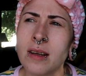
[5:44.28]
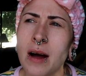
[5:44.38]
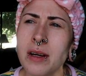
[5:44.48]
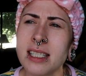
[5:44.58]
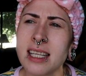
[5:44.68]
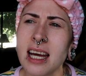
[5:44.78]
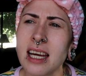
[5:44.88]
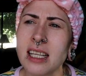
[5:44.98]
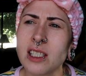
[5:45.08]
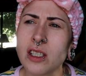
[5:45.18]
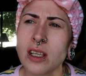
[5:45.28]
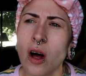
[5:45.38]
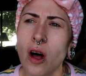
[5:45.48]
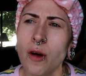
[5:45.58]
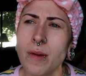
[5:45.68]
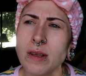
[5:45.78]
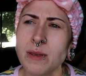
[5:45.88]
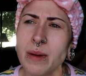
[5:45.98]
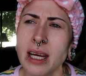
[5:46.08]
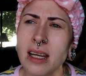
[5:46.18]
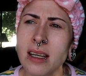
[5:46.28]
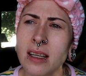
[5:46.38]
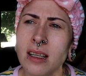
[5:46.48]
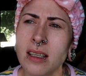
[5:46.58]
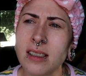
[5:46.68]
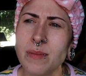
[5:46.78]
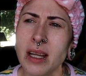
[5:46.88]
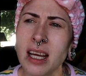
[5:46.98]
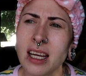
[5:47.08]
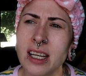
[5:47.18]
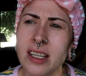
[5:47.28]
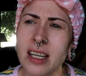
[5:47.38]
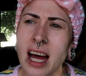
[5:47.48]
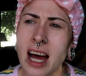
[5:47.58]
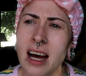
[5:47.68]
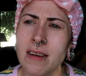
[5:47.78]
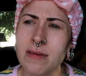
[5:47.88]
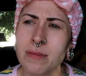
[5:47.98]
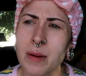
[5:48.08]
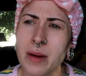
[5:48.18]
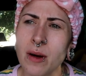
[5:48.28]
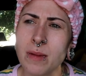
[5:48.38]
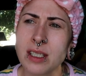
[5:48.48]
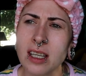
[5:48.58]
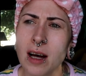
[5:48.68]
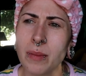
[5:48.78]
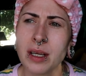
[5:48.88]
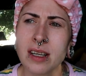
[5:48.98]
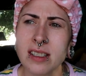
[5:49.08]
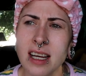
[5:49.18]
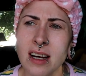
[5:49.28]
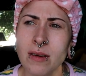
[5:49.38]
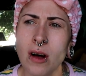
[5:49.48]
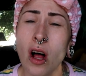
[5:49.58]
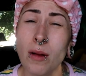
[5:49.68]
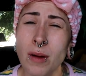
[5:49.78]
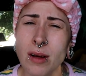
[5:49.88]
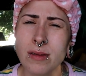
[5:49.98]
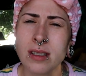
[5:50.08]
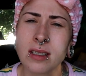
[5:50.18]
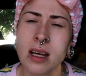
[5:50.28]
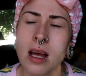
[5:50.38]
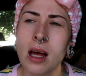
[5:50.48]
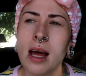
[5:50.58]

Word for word: I wanna say it's almost been, it's been like a year and a half, maybe almost a couple years now, almost.